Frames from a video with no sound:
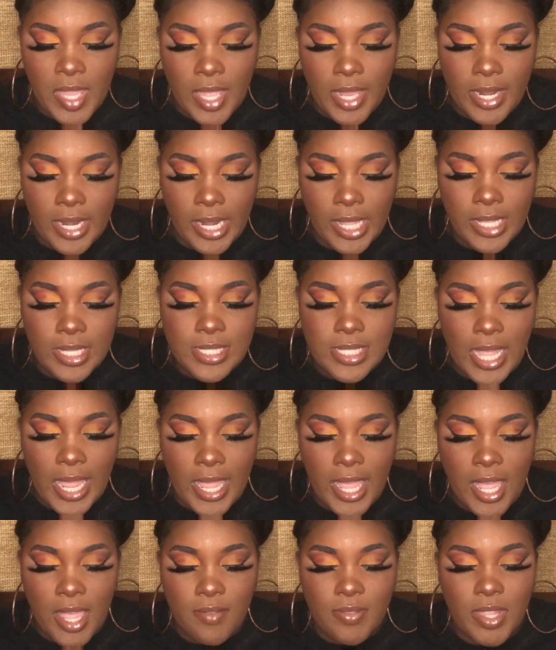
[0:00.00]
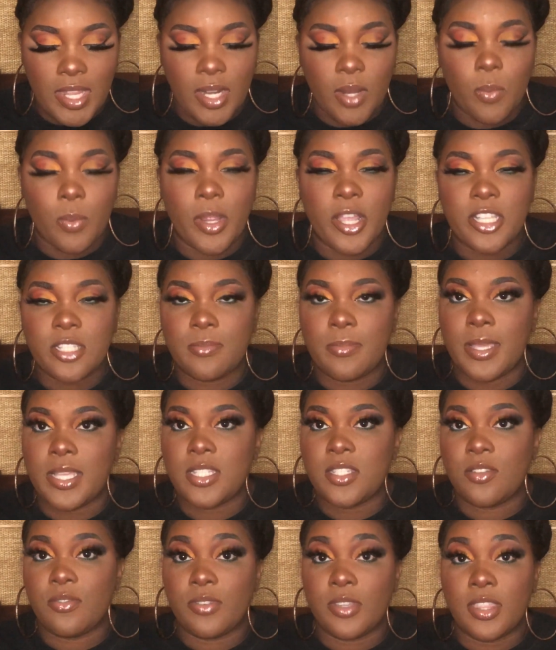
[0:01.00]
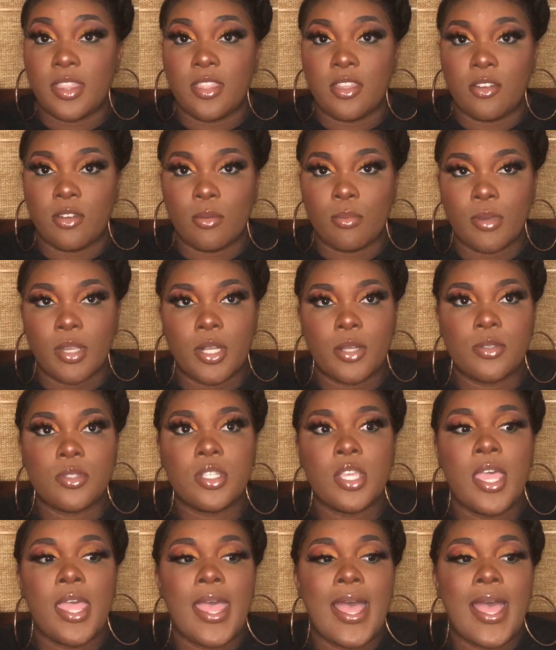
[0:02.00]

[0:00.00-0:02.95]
Next, I have that it works best for thinner brows.